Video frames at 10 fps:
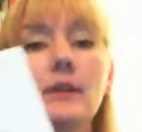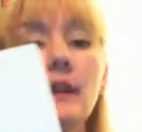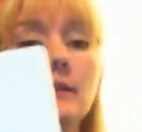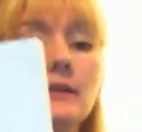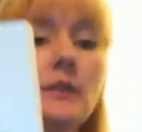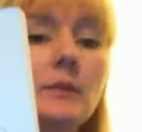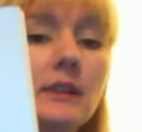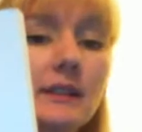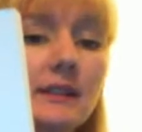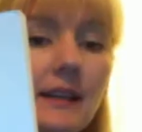wrote it up to
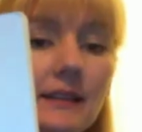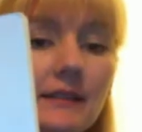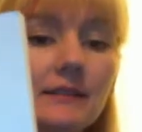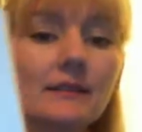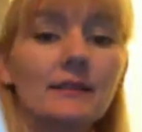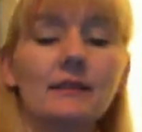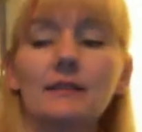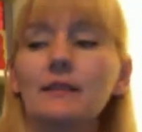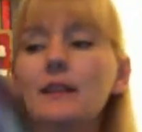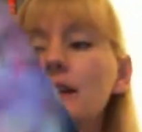Melissa.
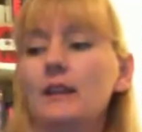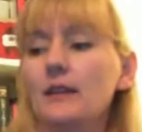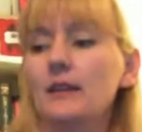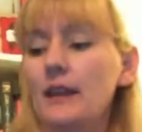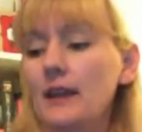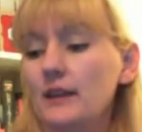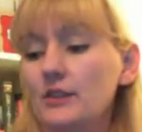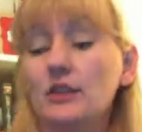And